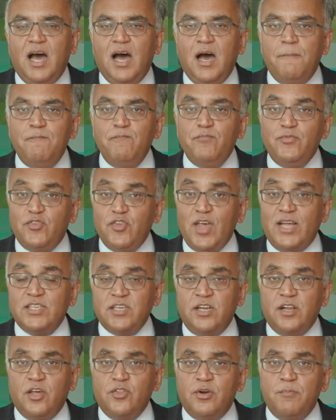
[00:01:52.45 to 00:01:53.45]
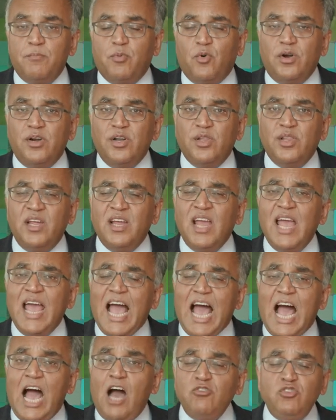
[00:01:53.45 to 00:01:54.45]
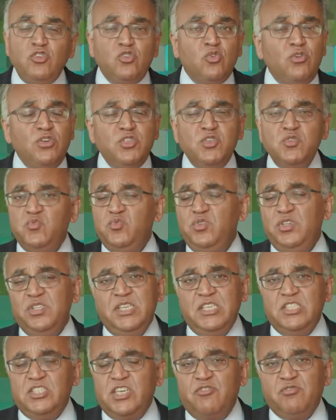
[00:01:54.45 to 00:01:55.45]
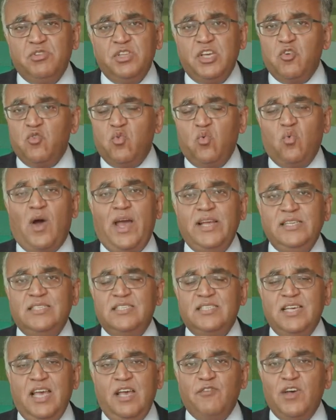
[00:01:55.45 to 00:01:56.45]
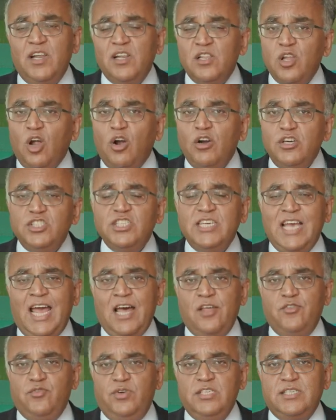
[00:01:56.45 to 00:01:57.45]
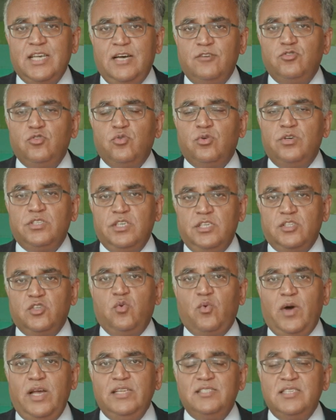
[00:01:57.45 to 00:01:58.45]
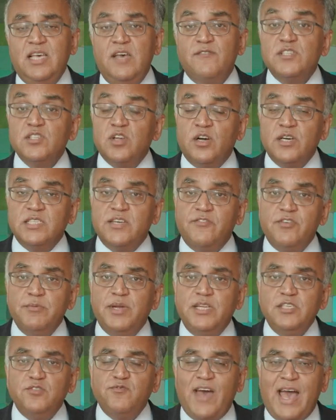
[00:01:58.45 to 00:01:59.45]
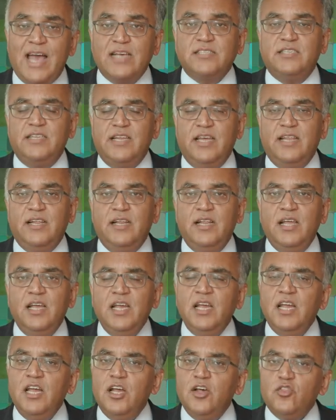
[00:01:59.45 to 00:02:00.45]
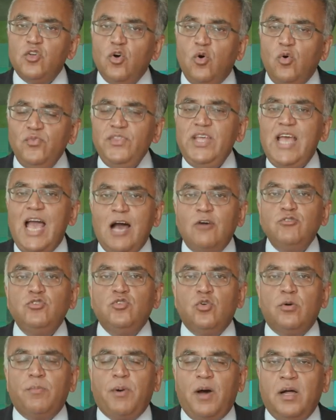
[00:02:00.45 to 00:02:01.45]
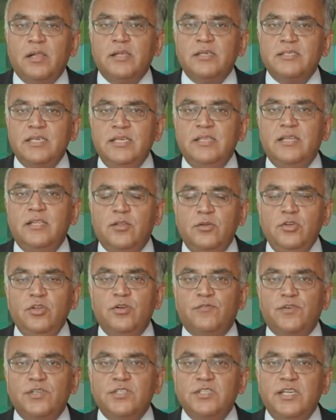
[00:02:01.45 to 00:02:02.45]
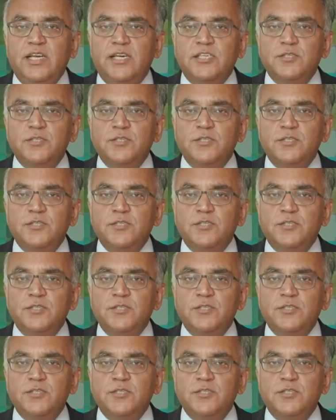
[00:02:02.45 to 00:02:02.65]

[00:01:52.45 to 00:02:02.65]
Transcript: Um, so that's another important thing. Outdoors is really generally quite safe, and large gatherings outdoors is quite safe as long as everybody's vaccinated. The only outdoor policy that the university